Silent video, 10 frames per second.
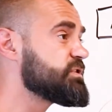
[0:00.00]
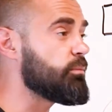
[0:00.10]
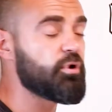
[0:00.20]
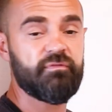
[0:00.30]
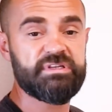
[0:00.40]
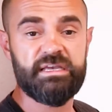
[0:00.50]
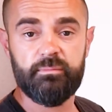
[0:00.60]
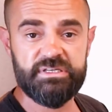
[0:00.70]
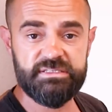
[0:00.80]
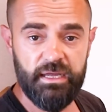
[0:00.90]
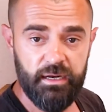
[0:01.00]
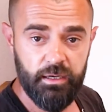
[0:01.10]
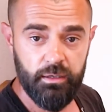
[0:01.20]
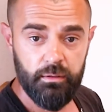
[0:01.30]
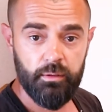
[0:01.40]
somewhat of the same
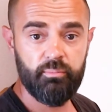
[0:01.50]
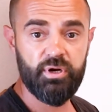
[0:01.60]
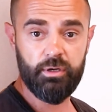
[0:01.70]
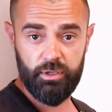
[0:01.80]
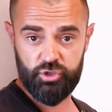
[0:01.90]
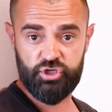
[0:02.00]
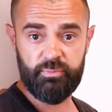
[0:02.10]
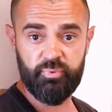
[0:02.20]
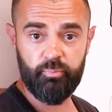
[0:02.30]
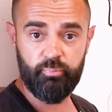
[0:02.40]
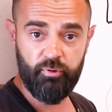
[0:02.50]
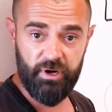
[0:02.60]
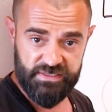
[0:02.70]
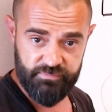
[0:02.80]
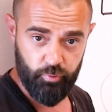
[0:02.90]
aesthetic but at a cheaper
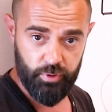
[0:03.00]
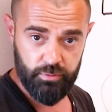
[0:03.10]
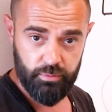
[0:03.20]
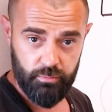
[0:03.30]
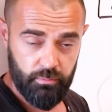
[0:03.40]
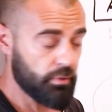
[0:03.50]
price point.